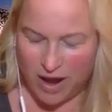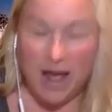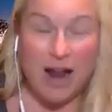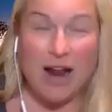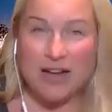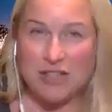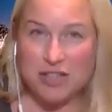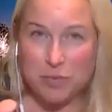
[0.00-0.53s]

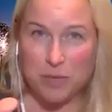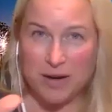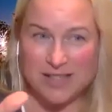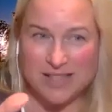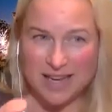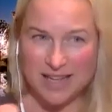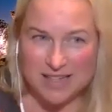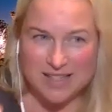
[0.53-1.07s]
I just want to
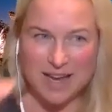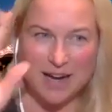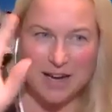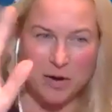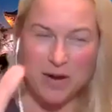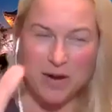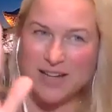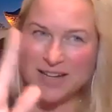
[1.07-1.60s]
say this. I
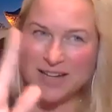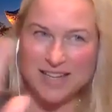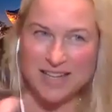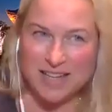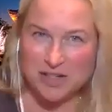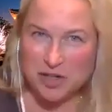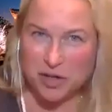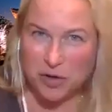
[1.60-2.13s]
know I say
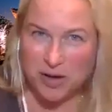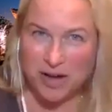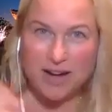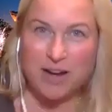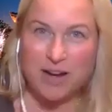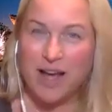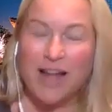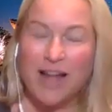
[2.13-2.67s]
that joke.
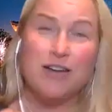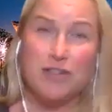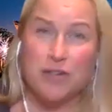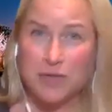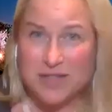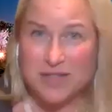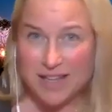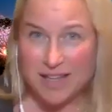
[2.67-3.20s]
I
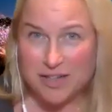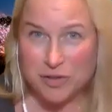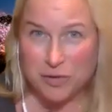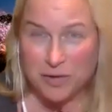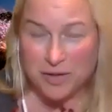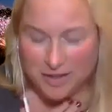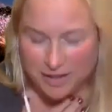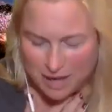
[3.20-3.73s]
don't say that
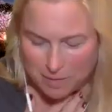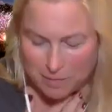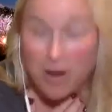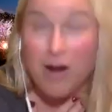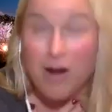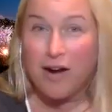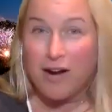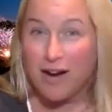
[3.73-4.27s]
jokingly. I'm
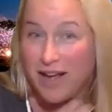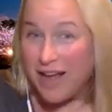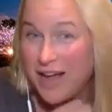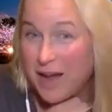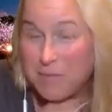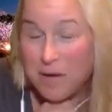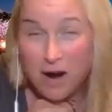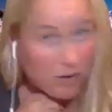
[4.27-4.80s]
hard
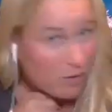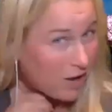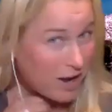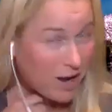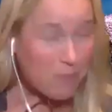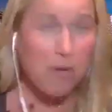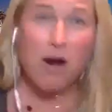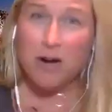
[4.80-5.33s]

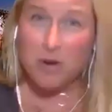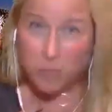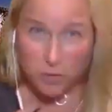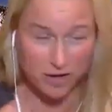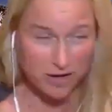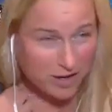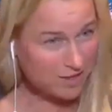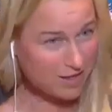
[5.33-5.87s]
at
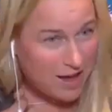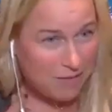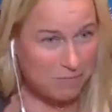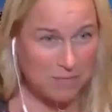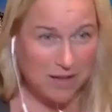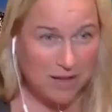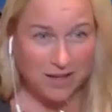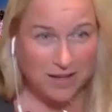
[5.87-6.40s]
work on that.
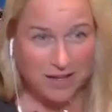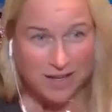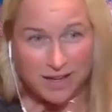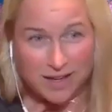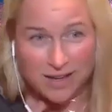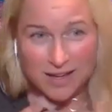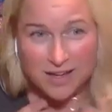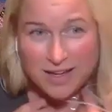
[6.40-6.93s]
Melanie
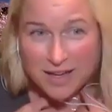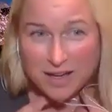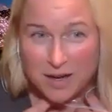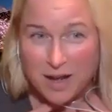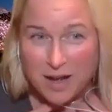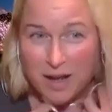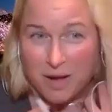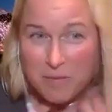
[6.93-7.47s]
can
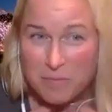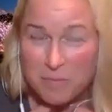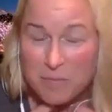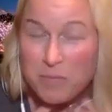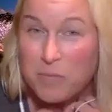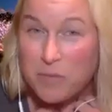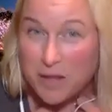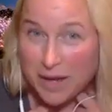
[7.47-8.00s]

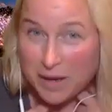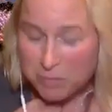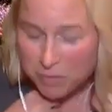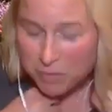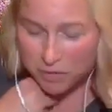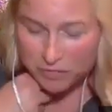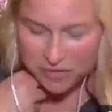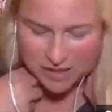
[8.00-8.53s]
lay
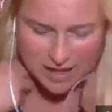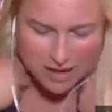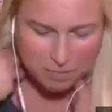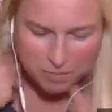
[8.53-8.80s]
proof to that.